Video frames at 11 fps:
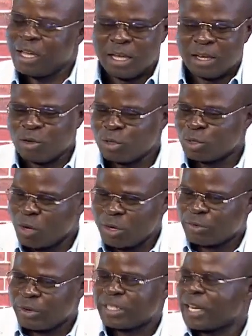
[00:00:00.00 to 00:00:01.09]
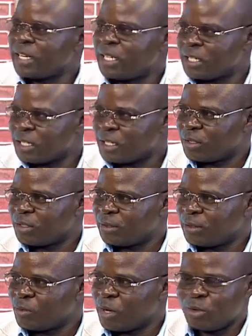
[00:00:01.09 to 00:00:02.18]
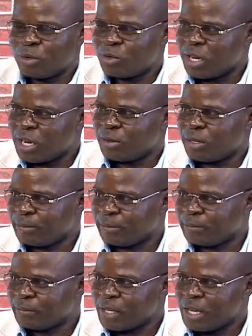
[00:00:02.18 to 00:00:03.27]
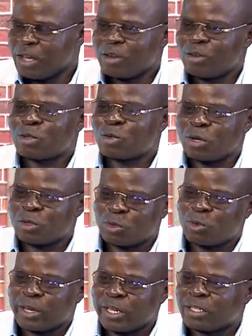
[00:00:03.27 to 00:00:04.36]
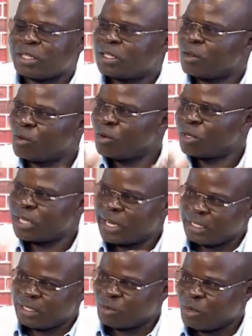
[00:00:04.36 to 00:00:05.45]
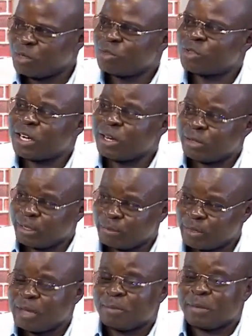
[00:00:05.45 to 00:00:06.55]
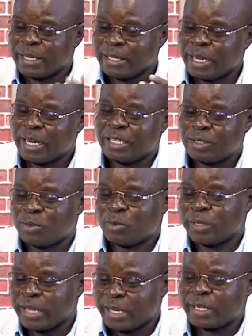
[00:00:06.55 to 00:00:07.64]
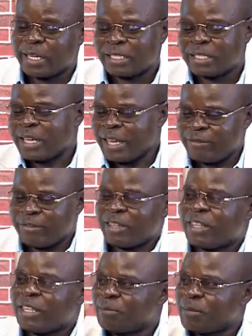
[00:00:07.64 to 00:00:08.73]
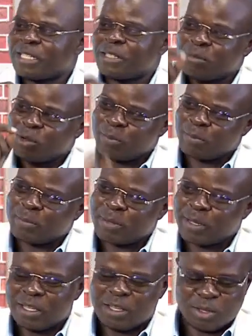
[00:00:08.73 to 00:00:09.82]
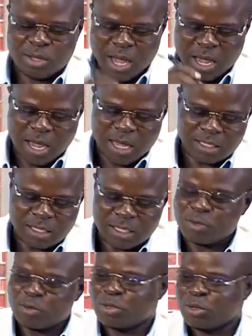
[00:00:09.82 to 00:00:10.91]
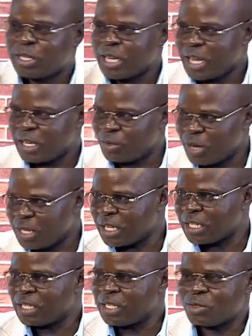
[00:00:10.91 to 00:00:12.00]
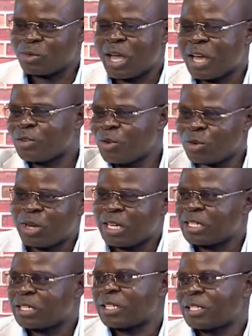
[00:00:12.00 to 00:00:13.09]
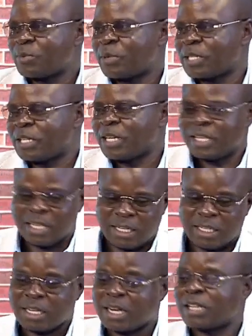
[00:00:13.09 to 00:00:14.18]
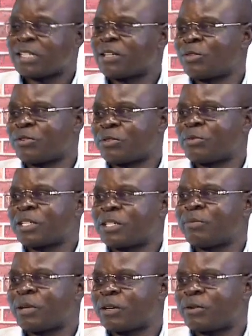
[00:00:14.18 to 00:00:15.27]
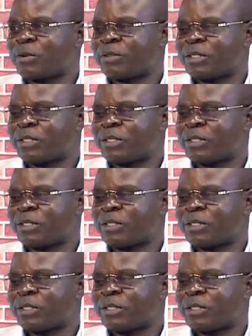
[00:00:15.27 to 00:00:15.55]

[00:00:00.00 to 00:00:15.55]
Those who want to write an essay, why don't you allow them? Those who want to create Google Slides, why don't you allow them? But the challenge with us here is everything must be on paper. Ask this question, you answer it this way. And all answers are expected. Yet these learners are not from the same background.